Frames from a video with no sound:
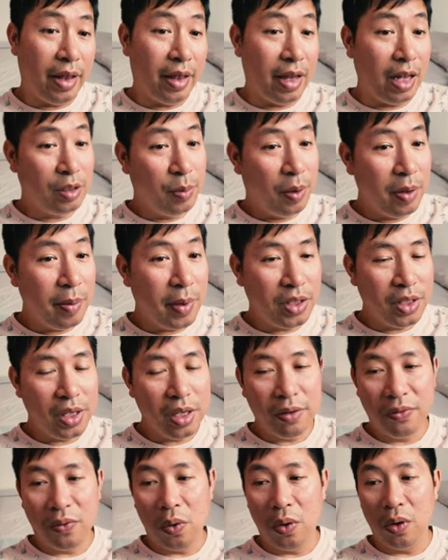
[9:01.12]
And that's pretty much
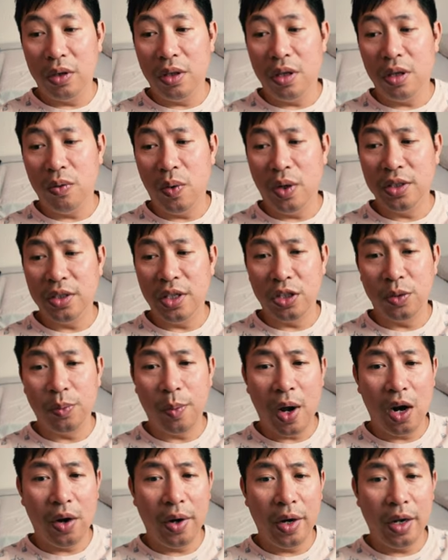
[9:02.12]
it for the ones
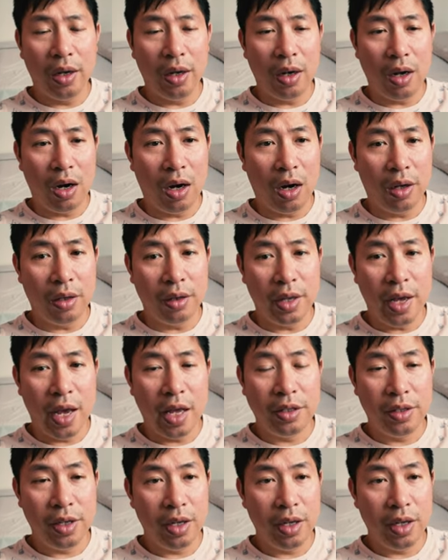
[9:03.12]
expiring on the